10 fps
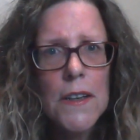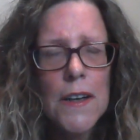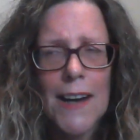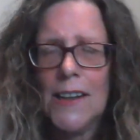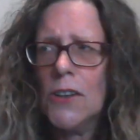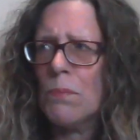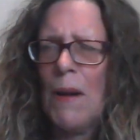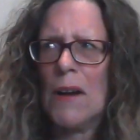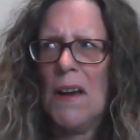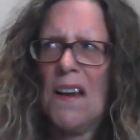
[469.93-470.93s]
and he looked
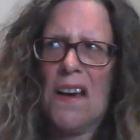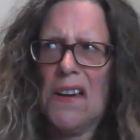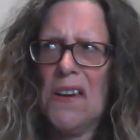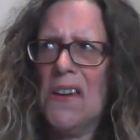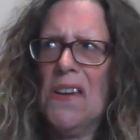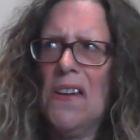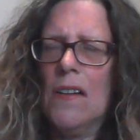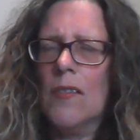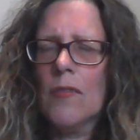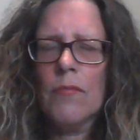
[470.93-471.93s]
back at me like, ugh.
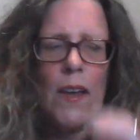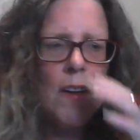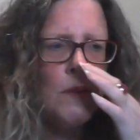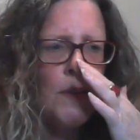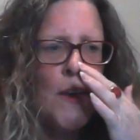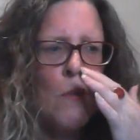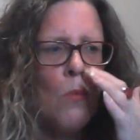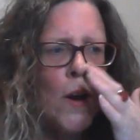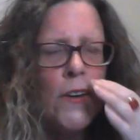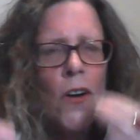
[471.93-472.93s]
But then
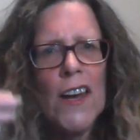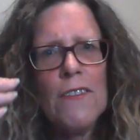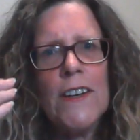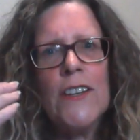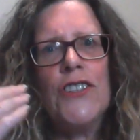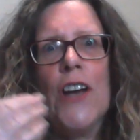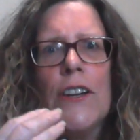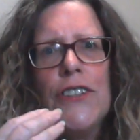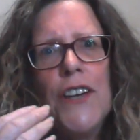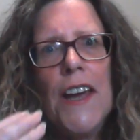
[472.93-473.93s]
why did I even
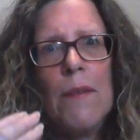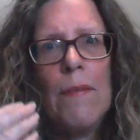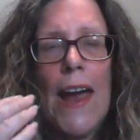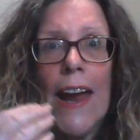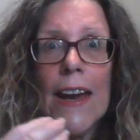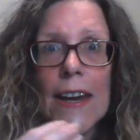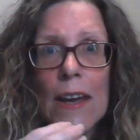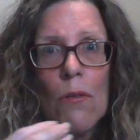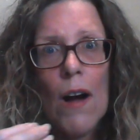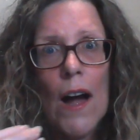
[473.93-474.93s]
judge him
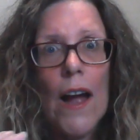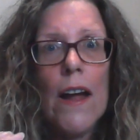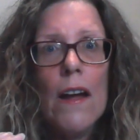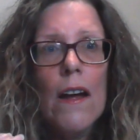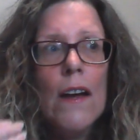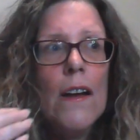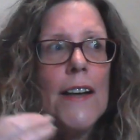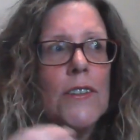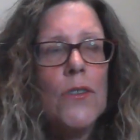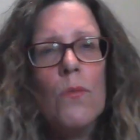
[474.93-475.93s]
anyway
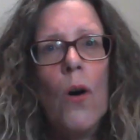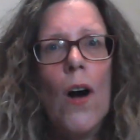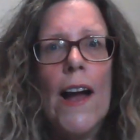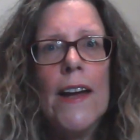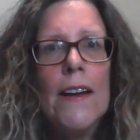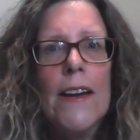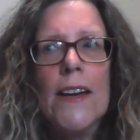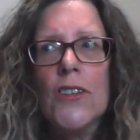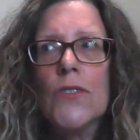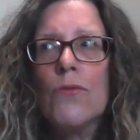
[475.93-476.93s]
as to why he
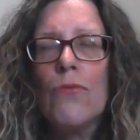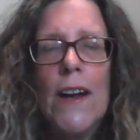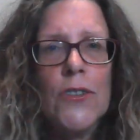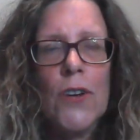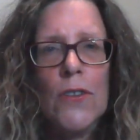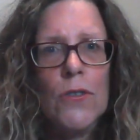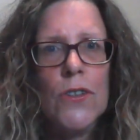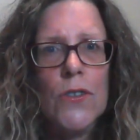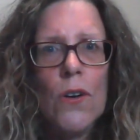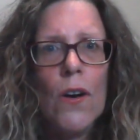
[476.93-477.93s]
just ran straight through
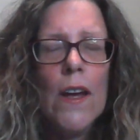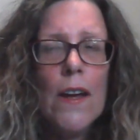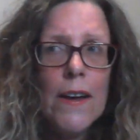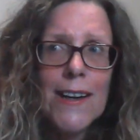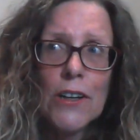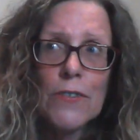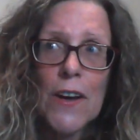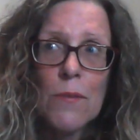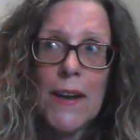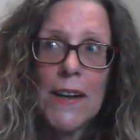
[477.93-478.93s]
the door? He could have
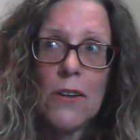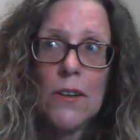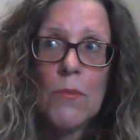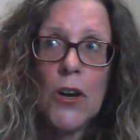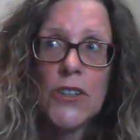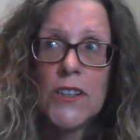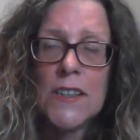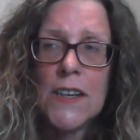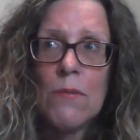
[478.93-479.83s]
had a medical emergency,